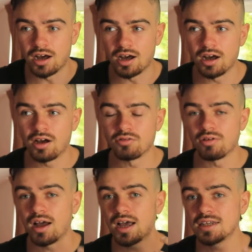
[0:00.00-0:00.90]

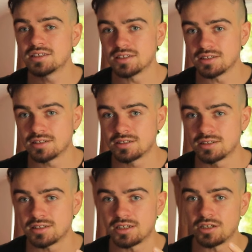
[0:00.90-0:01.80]

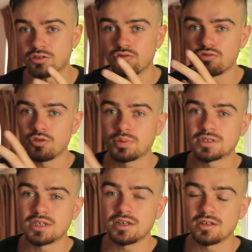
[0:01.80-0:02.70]
arises in group
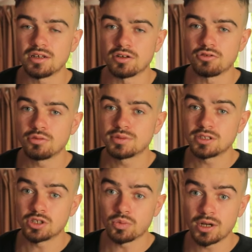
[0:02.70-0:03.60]
sit in group
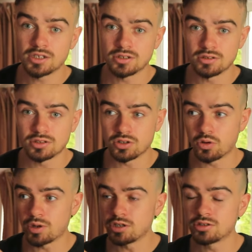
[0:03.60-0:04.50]
situations
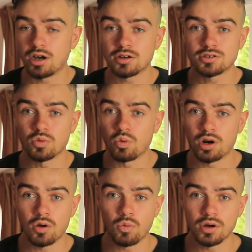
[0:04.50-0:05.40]
or when you talk to
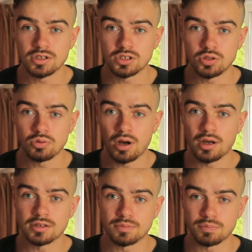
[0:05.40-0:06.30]
one on one to a
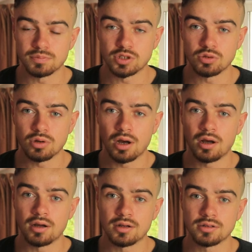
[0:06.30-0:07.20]
uh, to a.
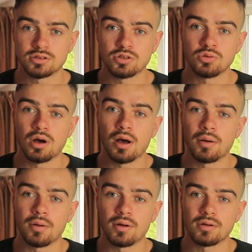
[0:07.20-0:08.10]
Uh, to
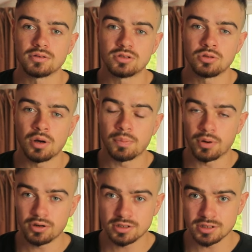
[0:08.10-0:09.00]
a to a
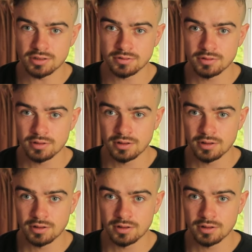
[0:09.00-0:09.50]
person